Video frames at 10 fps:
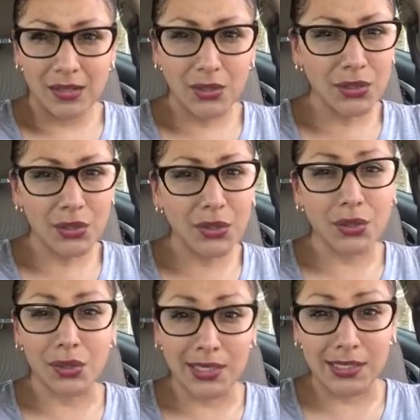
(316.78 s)
dude, you're
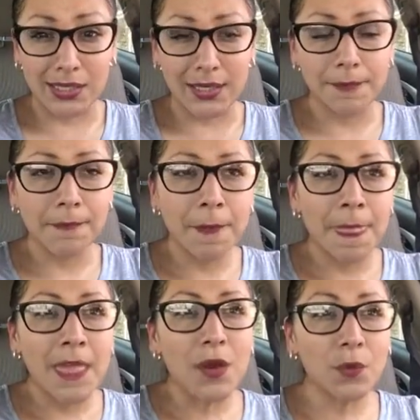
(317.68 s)
crazy.
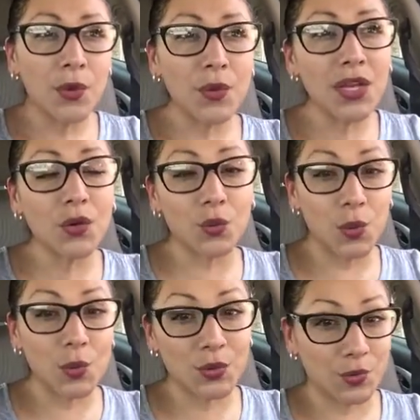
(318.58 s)
We went
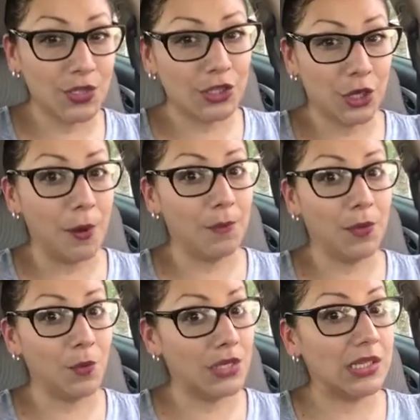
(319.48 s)
grocery
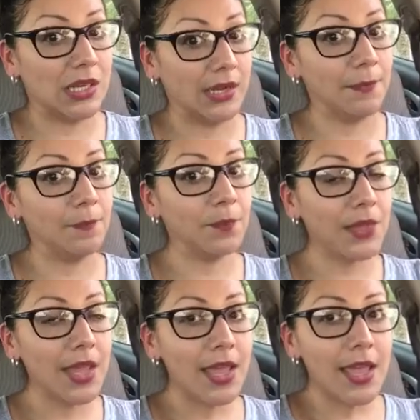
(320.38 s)
shopping one time.
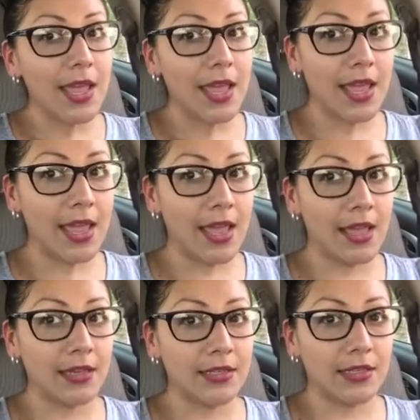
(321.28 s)

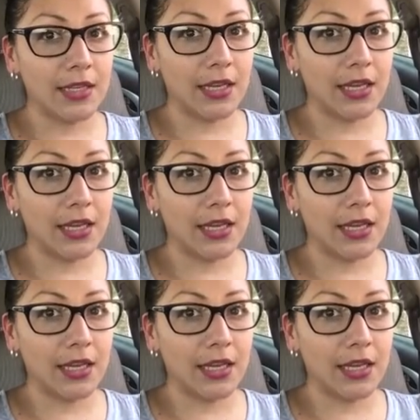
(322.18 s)
And